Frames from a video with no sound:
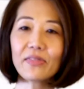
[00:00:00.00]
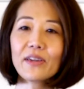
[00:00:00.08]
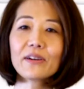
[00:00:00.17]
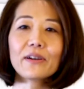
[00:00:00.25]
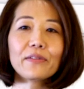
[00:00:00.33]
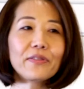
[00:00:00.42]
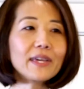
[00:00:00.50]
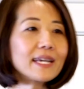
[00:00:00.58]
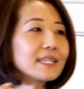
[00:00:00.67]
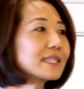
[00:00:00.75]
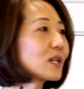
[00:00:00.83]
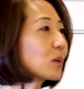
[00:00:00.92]
There are
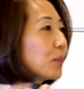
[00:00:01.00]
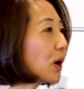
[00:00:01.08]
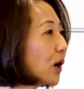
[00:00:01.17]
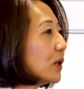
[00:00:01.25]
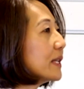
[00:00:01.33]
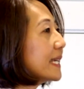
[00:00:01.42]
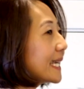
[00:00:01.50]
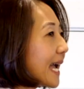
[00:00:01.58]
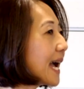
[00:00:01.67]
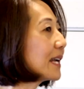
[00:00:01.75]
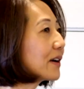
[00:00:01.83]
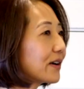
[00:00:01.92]
things that are pulling
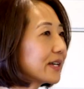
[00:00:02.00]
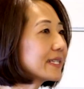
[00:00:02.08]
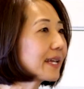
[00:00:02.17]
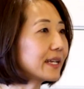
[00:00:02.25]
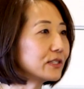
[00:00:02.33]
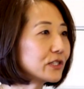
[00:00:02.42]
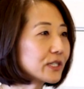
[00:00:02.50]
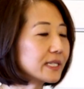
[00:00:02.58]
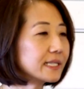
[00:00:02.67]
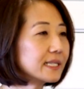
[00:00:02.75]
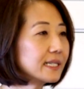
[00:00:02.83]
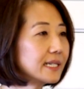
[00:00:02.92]
at our
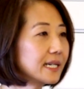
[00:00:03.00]
attention.